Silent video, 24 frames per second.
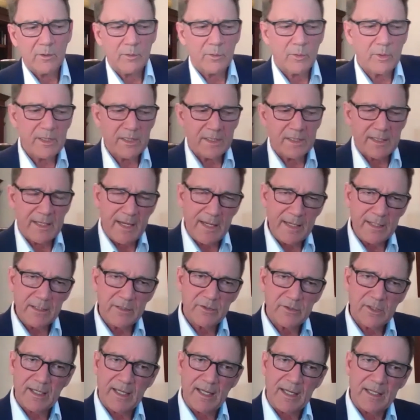we at
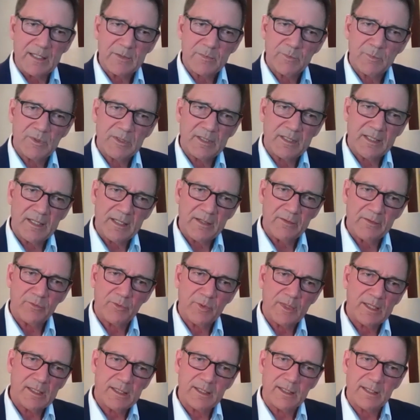Hydrgas believe
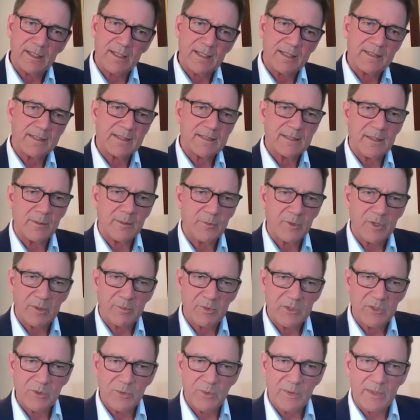we can get somewhere
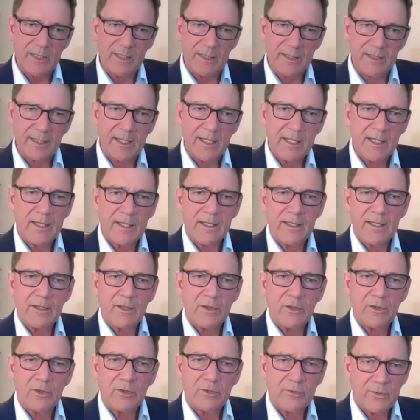between
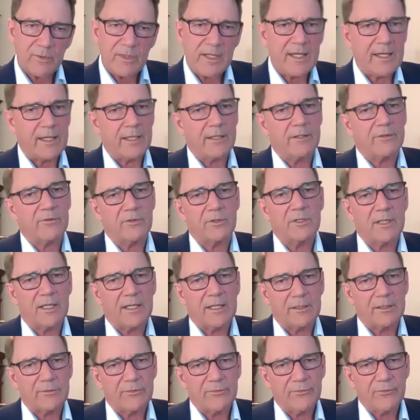300
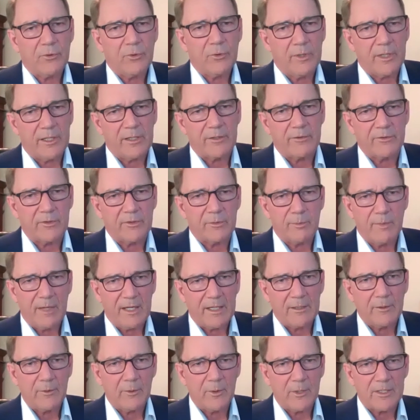and 400
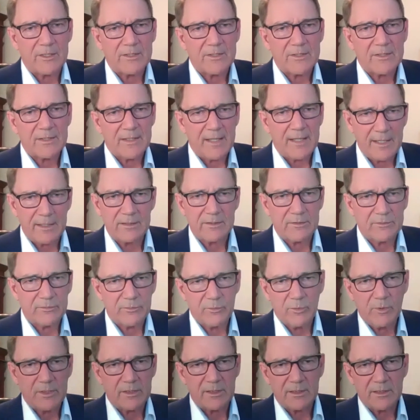megawatts out of
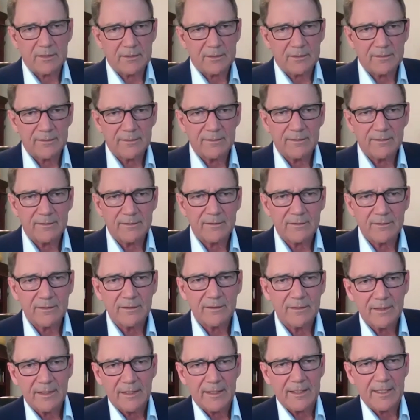what
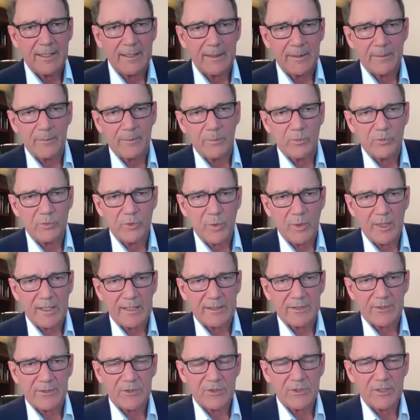
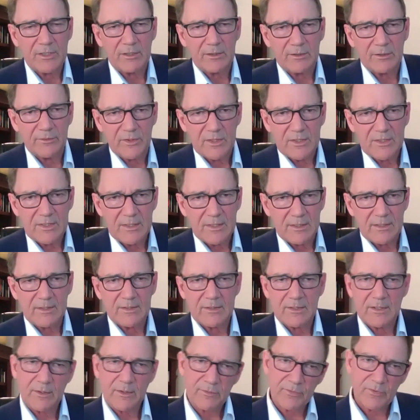Rwanda's share of this is.
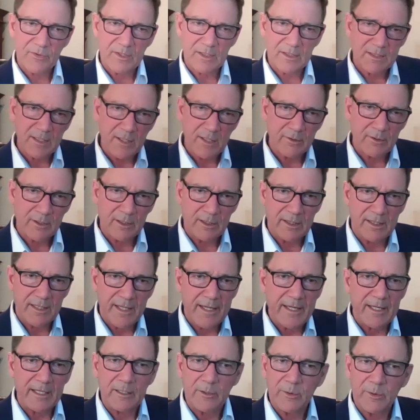So for the total
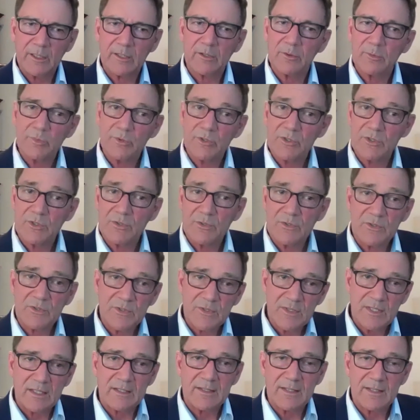lake, we could produce
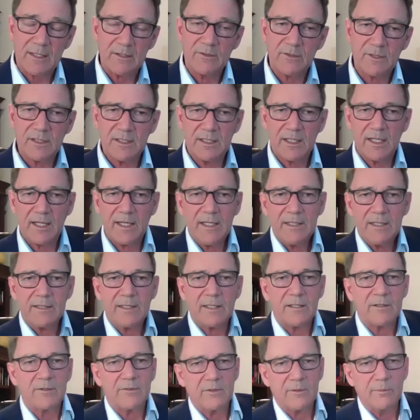600 to
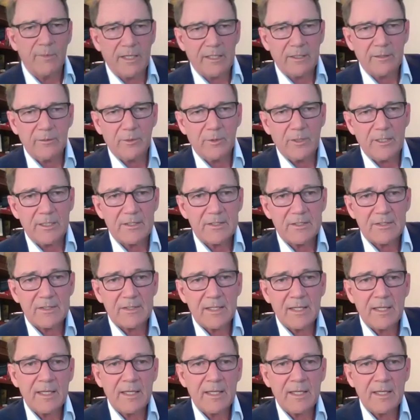800 megawatts